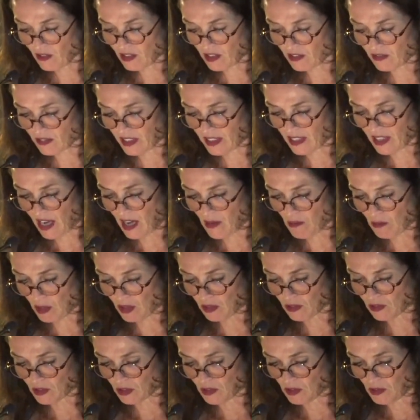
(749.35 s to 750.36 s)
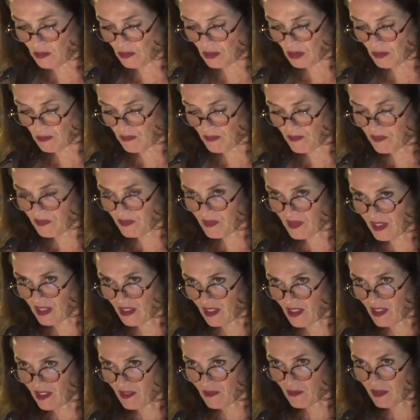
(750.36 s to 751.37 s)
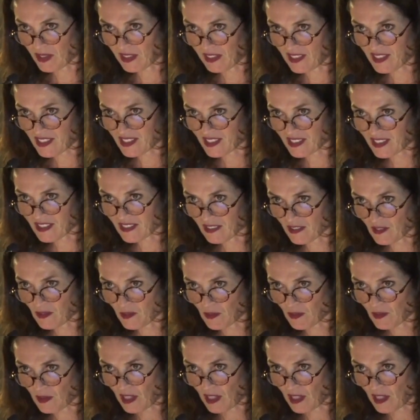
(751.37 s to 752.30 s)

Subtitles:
of the Red Apple Group. Please